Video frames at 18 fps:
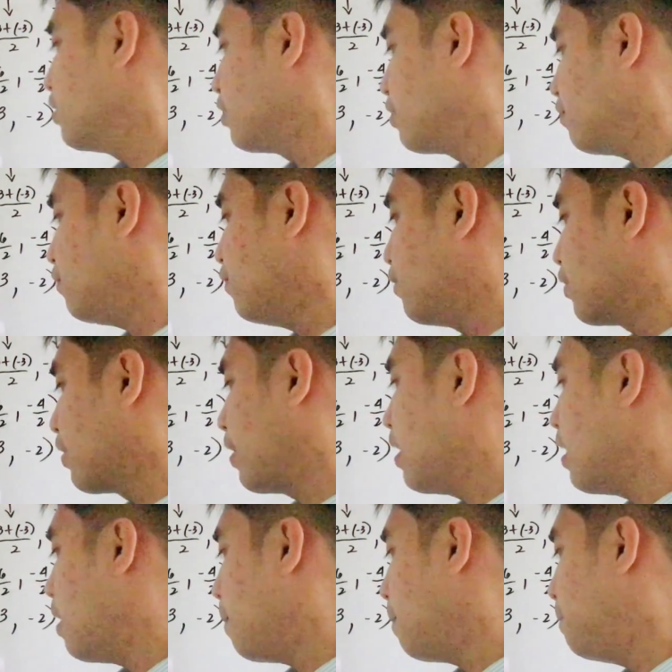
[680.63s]

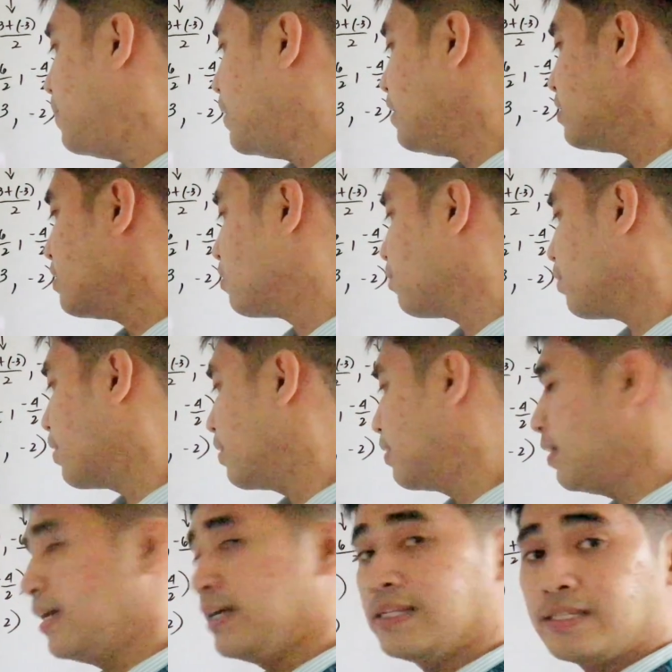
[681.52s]
Therefore, b
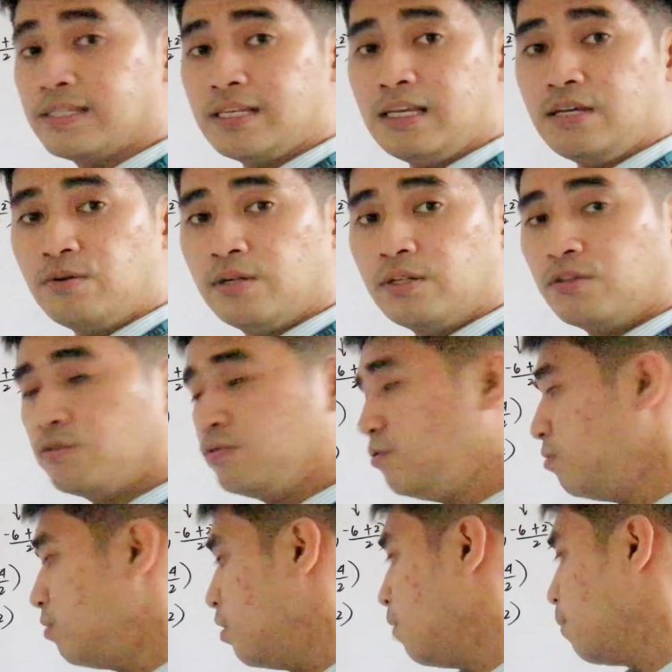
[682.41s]
squared is equal
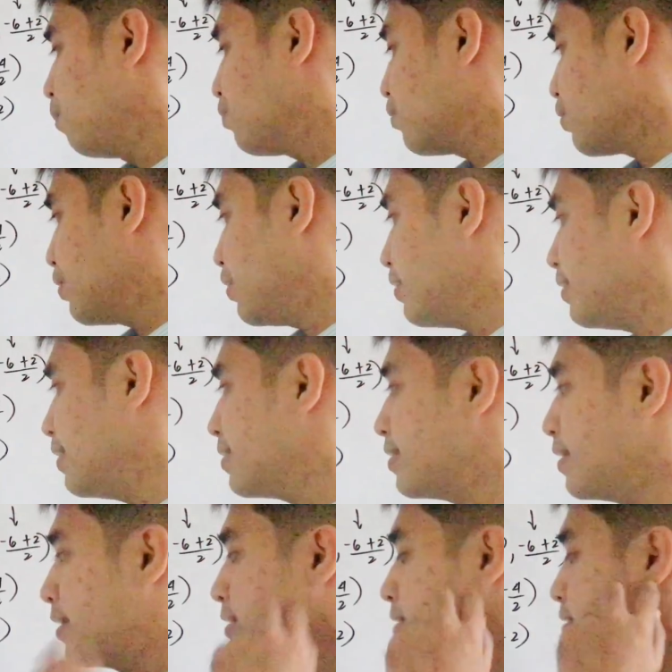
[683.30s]
to
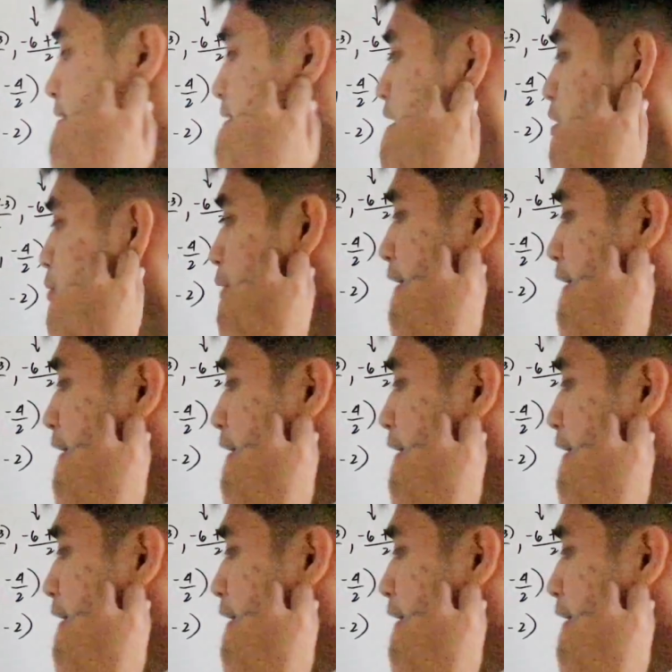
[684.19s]
36.